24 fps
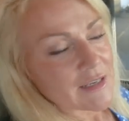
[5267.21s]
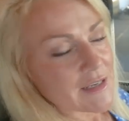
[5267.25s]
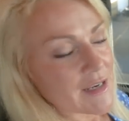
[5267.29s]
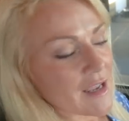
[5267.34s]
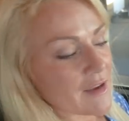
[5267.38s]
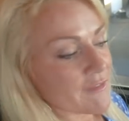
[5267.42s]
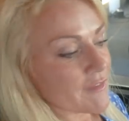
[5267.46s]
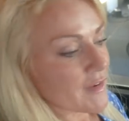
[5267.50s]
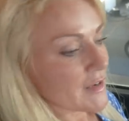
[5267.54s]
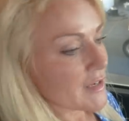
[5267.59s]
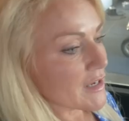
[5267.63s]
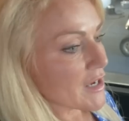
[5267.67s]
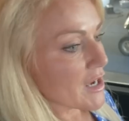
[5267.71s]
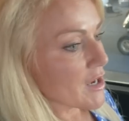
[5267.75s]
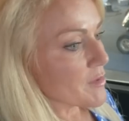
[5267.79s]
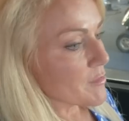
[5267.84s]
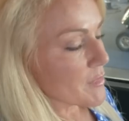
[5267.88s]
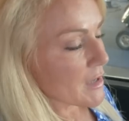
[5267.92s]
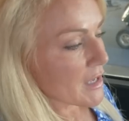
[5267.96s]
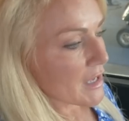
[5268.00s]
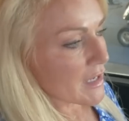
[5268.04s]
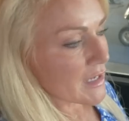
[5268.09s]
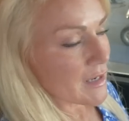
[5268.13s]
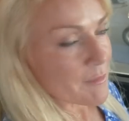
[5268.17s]
Now if I come
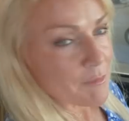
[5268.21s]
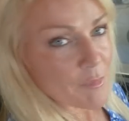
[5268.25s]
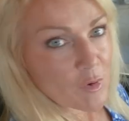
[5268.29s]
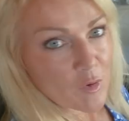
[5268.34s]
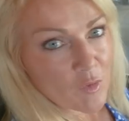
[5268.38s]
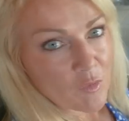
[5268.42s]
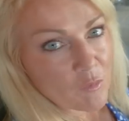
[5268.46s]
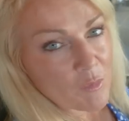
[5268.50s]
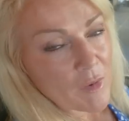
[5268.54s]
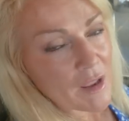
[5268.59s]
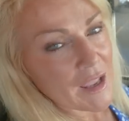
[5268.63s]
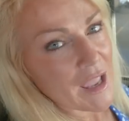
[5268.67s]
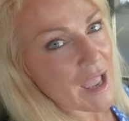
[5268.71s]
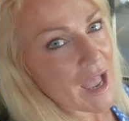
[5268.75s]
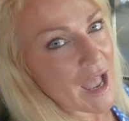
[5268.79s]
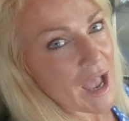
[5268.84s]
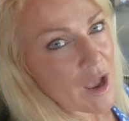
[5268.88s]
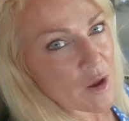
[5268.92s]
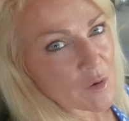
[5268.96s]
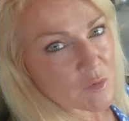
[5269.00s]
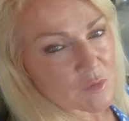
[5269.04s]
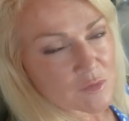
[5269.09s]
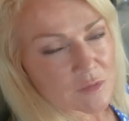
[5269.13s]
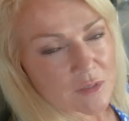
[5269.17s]
in and both my
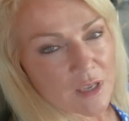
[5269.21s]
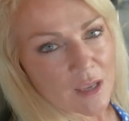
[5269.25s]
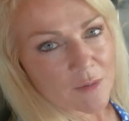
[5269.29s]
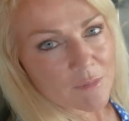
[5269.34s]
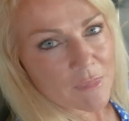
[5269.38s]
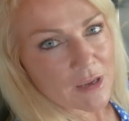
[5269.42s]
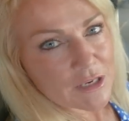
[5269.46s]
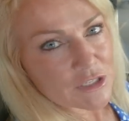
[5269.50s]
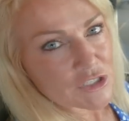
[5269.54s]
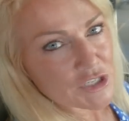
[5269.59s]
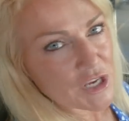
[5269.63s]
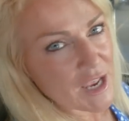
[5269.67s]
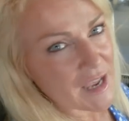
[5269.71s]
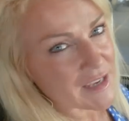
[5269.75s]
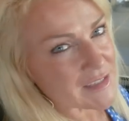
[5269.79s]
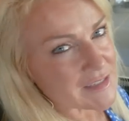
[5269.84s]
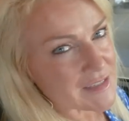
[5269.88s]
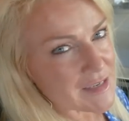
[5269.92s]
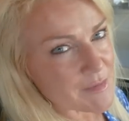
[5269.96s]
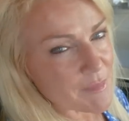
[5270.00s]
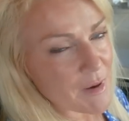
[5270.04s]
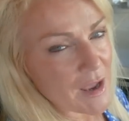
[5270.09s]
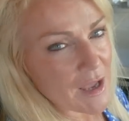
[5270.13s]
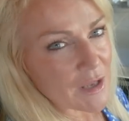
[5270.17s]
house and my
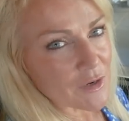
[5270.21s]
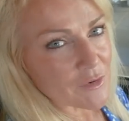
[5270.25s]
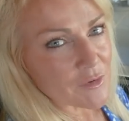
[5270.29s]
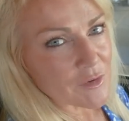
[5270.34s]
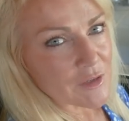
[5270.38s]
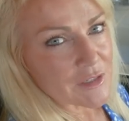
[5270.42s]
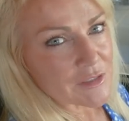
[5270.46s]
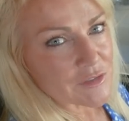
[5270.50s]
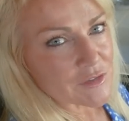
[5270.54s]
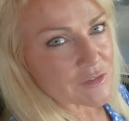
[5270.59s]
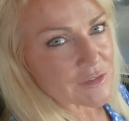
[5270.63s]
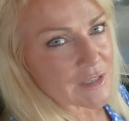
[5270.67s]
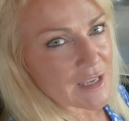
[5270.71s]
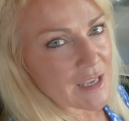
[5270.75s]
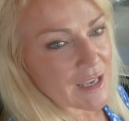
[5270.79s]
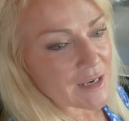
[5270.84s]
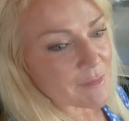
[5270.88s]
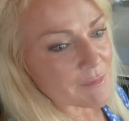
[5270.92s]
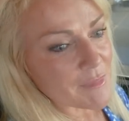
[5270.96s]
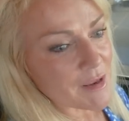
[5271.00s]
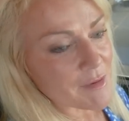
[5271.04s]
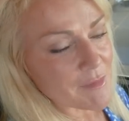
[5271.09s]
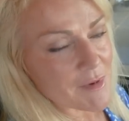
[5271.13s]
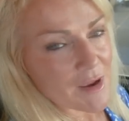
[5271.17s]
chassis batteries are
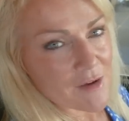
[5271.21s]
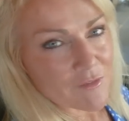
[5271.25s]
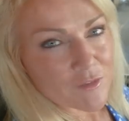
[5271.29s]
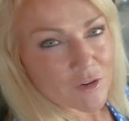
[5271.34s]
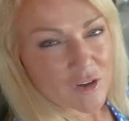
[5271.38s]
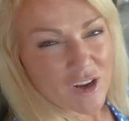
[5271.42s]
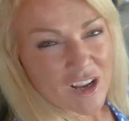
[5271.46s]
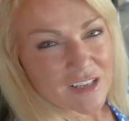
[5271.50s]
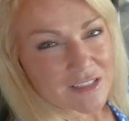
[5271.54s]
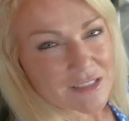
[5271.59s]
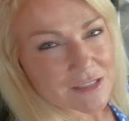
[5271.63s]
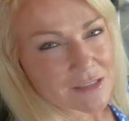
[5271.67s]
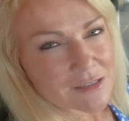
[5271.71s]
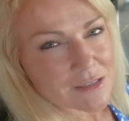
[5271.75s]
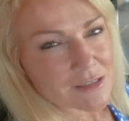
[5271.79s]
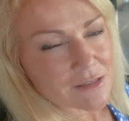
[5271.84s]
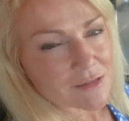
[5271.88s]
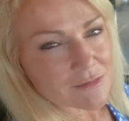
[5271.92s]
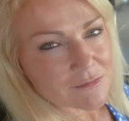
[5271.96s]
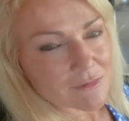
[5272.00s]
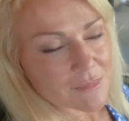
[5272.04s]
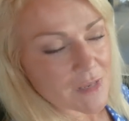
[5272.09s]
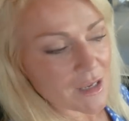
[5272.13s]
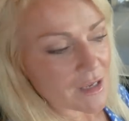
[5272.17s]
dead, maybe I forgot to
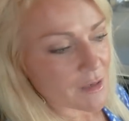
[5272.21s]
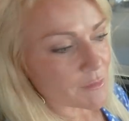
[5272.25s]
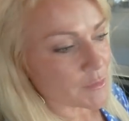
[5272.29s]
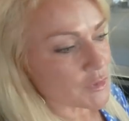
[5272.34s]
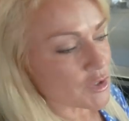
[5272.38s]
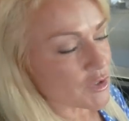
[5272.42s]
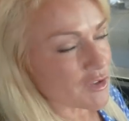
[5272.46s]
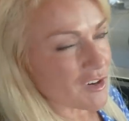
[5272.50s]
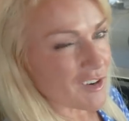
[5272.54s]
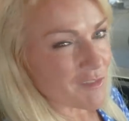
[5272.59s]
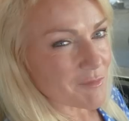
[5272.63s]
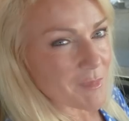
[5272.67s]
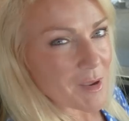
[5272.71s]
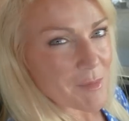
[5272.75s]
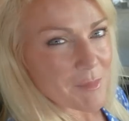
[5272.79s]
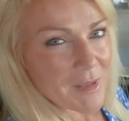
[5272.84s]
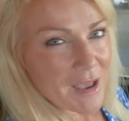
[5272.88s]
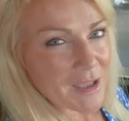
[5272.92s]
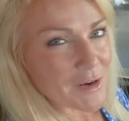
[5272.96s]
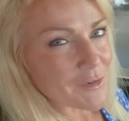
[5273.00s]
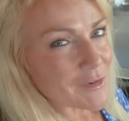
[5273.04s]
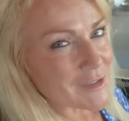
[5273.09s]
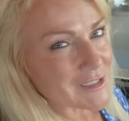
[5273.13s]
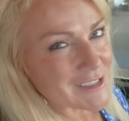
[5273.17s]
um, turn off my
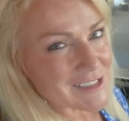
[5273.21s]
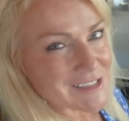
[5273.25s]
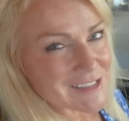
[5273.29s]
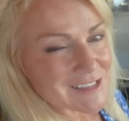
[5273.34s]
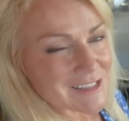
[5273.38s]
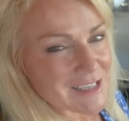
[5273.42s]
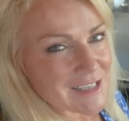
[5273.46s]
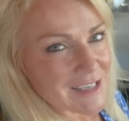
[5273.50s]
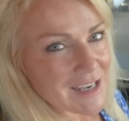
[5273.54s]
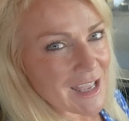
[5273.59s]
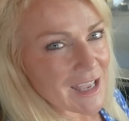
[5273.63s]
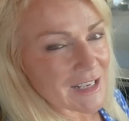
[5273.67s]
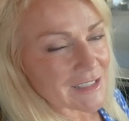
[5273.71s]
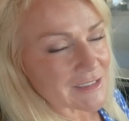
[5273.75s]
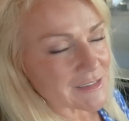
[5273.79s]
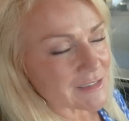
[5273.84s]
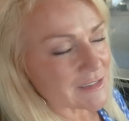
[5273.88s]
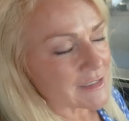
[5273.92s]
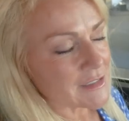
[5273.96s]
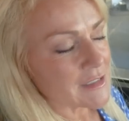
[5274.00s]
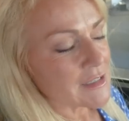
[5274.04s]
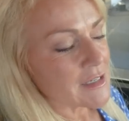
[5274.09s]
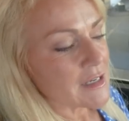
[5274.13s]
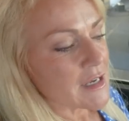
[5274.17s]
battery
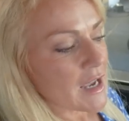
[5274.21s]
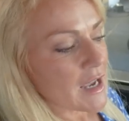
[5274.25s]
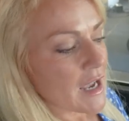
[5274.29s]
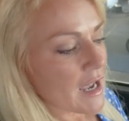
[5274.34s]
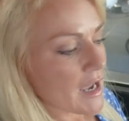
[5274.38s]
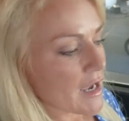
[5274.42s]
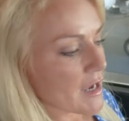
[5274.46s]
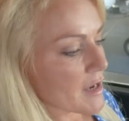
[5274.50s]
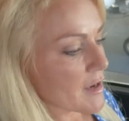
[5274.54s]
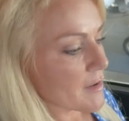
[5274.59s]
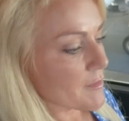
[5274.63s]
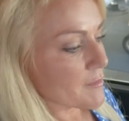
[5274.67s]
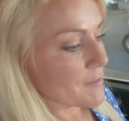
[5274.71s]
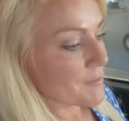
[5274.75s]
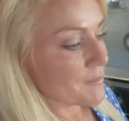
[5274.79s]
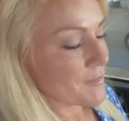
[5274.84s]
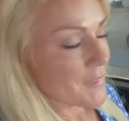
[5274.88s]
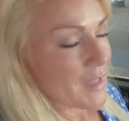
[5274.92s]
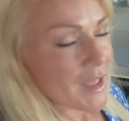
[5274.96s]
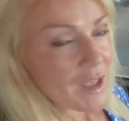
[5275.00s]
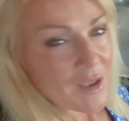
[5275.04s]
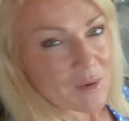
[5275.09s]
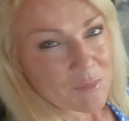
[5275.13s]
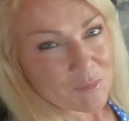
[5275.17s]
disconnects, um,
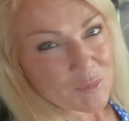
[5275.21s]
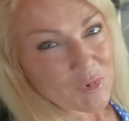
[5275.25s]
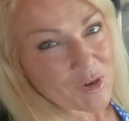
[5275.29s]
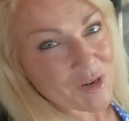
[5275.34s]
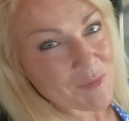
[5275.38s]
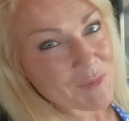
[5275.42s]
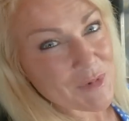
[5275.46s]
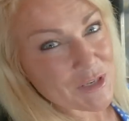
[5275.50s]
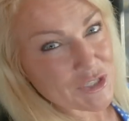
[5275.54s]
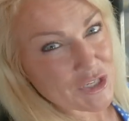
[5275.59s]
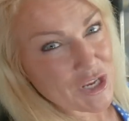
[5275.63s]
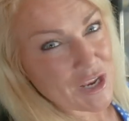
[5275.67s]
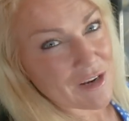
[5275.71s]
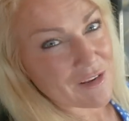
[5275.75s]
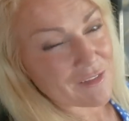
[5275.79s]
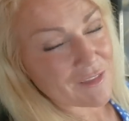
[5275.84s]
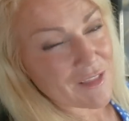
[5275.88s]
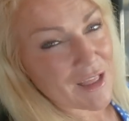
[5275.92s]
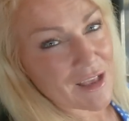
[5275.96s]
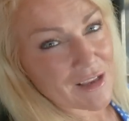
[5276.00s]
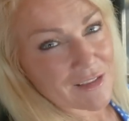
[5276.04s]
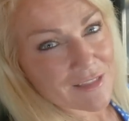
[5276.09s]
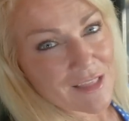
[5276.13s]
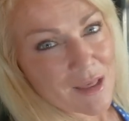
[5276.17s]
pretty much out of
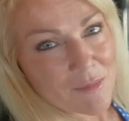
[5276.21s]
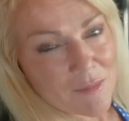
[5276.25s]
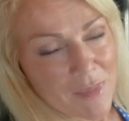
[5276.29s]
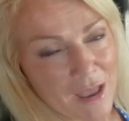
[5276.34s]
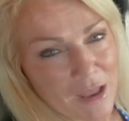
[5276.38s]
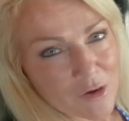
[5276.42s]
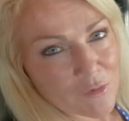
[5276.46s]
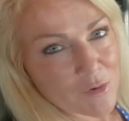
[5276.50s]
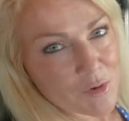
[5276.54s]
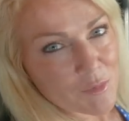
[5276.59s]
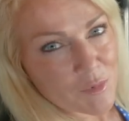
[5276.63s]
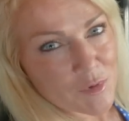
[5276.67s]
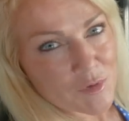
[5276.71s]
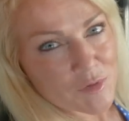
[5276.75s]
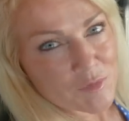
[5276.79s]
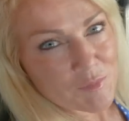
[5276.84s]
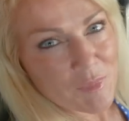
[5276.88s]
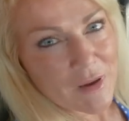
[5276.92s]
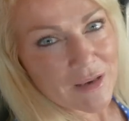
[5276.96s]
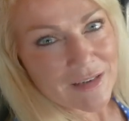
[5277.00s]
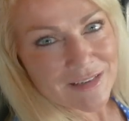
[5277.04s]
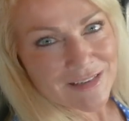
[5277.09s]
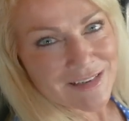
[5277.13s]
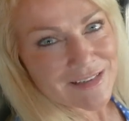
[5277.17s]
luck. That battery boost
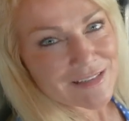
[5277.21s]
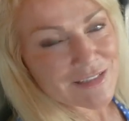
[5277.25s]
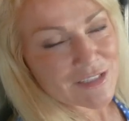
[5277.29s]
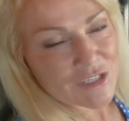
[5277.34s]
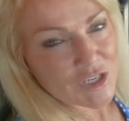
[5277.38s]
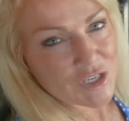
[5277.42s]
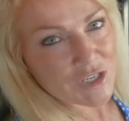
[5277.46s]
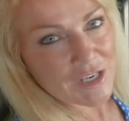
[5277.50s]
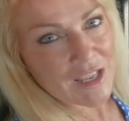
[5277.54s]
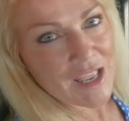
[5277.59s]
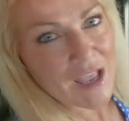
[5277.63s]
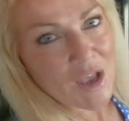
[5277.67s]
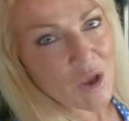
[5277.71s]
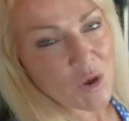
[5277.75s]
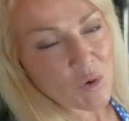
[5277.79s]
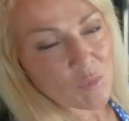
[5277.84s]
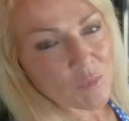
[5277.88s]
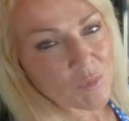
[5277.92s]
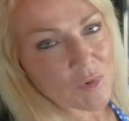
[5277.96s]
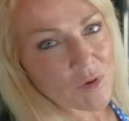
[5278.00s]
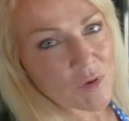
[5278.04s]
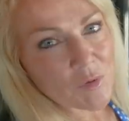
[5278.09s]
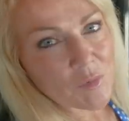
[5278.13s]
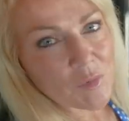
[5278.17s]
button isn't gonna
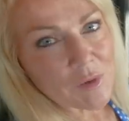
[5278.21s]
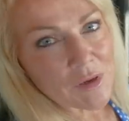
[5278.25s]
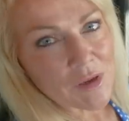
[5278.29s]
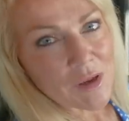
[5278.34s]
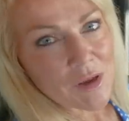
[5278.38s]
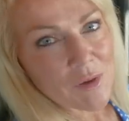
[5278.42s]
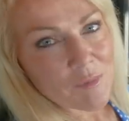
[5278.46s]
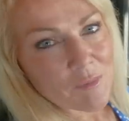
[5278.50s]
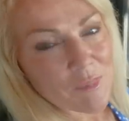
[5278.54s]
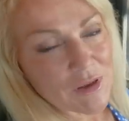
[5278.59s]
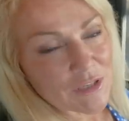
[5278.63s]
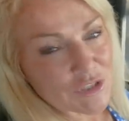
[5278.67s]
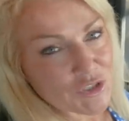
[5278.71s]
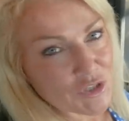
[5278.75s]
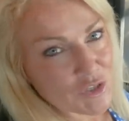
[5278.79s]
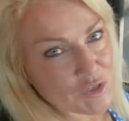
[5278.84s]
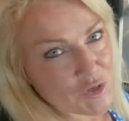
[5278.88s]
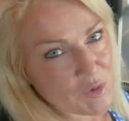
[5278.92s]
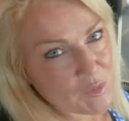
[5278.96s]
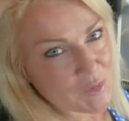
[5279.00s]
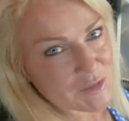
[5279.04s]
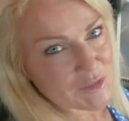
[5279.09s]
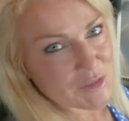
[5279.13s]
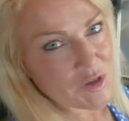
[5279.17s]
help you, but you can
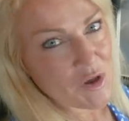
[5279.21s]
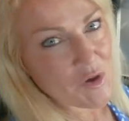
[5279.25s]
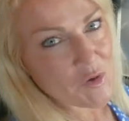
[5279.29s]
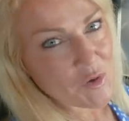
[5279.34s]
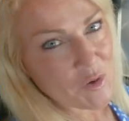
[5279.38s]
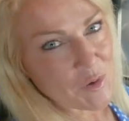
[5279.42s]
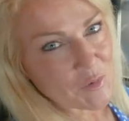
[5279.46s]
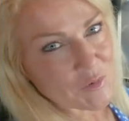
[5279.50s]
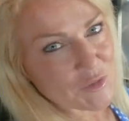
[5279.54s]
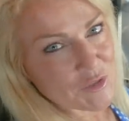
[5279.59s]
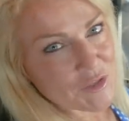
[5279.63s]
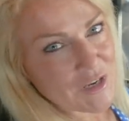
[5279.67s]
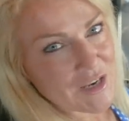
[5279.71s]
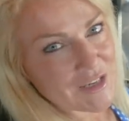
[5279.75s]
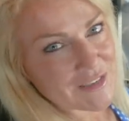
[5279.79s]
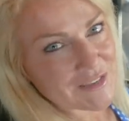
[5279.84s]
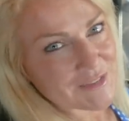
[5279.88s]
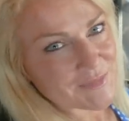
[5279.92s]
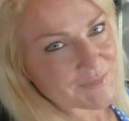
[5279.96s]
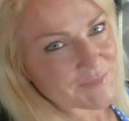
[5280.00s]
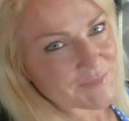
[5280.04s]
always call CoachNet.